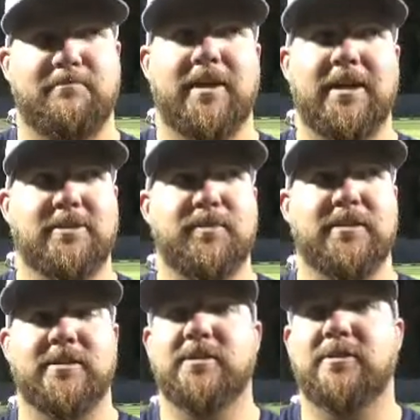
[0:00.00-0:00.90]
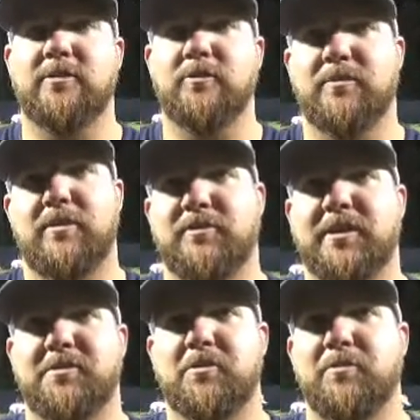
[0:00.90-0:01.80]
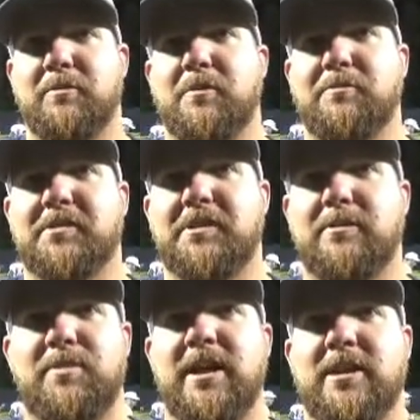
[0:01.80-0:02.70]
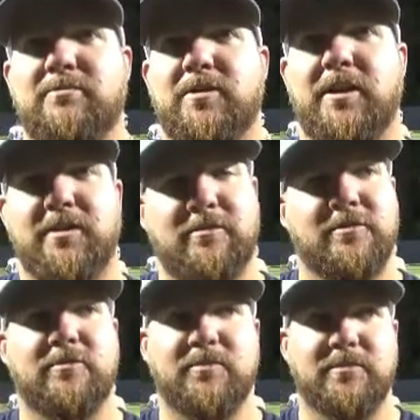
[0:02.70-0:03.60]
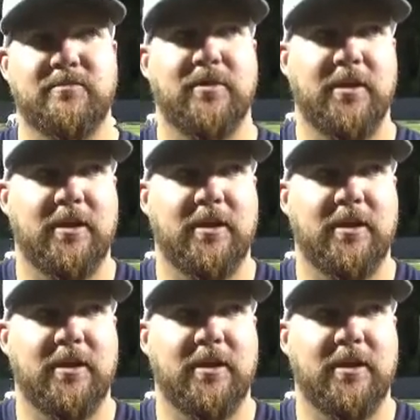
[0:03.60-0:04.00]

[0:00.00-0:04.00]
I expect a good group. I don't think it's going to be what we've seen in the past, but I think there's going to be some